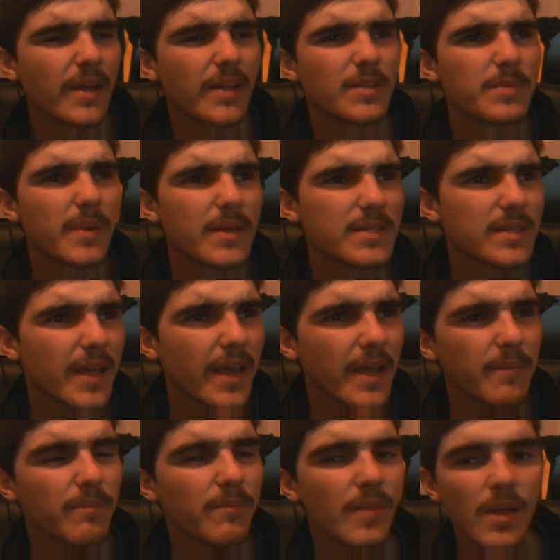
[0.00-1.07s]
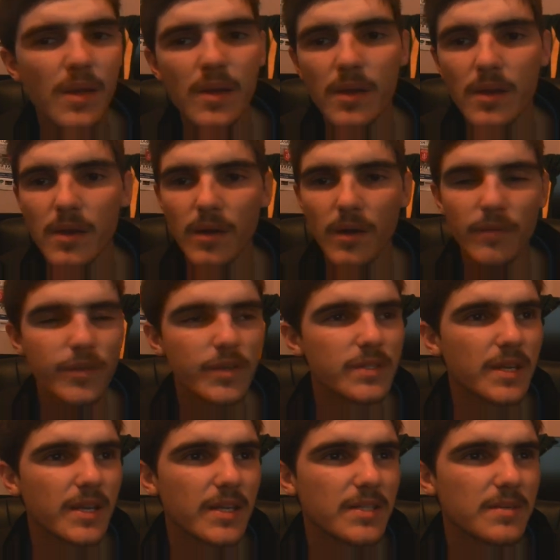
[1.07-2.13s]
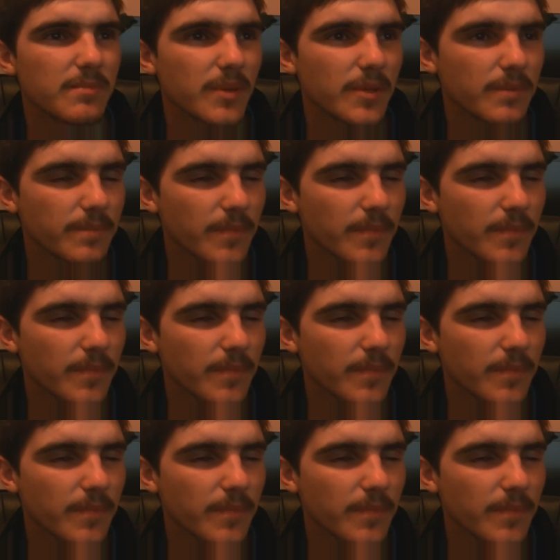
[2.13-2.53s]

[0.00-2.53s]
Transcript: his best game of the season, but